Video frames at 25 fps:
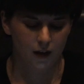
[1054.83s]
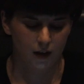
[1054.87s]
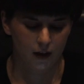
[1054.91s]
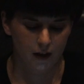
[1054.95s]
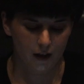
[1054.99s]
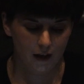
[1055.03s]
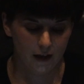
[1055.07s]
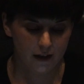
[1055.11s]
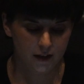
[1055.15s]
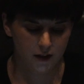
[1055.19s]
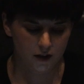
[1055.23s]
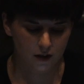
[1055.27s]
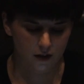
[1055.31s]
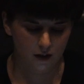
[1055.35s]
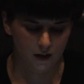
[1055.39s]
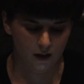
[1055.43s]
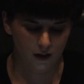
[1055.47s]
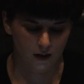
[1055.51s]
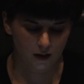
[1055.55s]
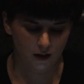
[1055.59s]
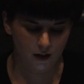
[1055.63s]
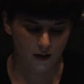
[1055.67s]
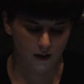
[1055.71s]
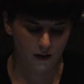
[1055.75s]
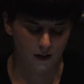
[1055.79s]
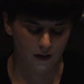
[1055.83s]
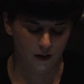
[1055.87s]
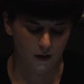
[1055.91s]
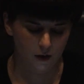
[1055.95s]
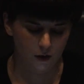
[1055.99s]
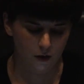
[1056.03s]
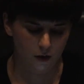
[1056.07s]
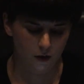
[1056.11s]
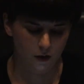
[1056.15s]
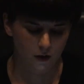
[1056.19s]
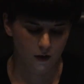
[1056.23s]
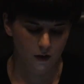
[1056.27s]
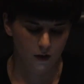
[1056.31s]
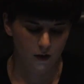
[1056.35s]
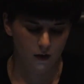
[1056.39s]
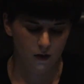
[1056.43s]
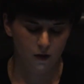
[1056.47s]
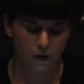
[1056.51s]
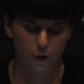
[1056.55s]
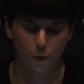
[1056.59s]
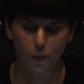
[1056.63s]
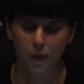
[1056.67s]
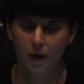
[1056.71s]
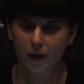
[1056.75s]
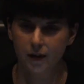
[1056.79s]
I'd like to think that there
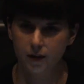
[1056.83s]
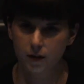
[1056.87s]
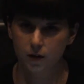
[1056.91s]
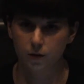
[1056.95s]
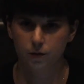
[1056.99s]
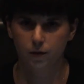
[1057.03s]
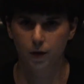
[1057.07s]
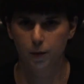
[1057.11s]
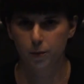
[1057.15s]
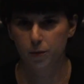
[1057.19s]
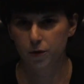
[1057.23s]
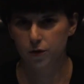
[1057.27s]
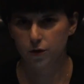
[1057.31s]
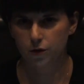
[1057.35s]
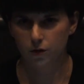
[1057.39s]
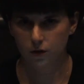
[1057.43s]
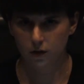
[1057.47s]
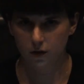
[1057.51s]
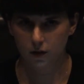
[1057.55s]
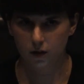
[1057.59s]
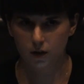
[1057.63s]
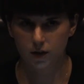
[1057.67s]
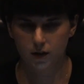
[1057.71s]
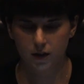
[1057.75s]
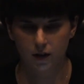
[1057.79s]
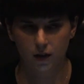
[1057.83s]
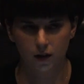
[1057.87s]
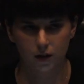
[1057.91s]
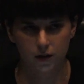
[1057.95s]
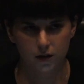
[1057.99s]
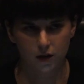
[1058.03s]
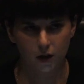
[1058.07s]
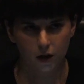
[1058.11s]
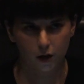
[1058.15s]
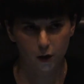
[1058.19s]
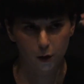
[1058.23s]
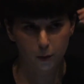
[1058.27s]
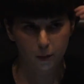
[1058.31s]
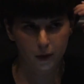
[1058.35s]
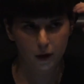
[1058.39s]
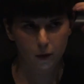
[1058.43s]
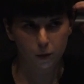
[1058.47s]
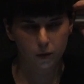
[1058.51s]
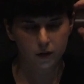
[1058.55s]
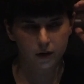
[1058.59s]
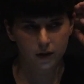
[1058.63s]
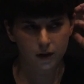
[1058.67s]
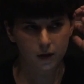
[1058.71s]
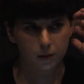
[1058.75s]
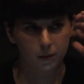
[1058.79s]
are plenty of opportunities, and I'll talk about
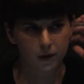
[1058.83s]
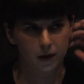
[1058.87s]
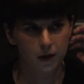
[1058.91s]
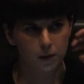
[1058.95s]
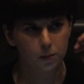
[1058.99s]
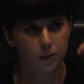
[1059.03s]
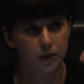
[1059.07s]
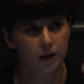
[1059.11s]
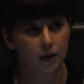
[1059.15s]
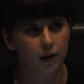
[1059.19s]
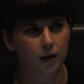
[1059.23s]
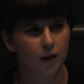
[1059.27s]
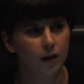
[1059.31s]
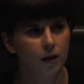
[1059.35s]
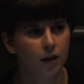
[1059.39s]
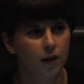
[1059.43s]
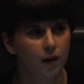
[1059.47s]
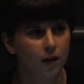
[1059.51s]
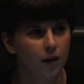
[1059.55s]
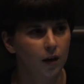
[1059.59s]
what they might be.